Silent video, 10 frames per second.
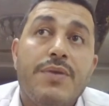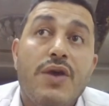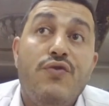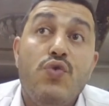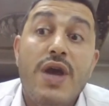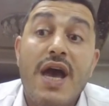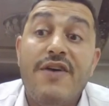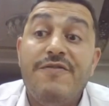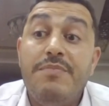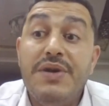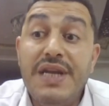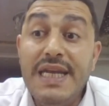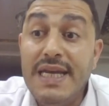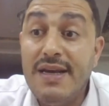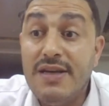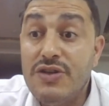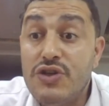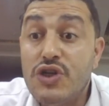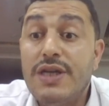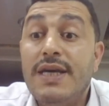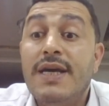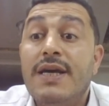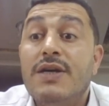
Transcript: if we have perineal injury.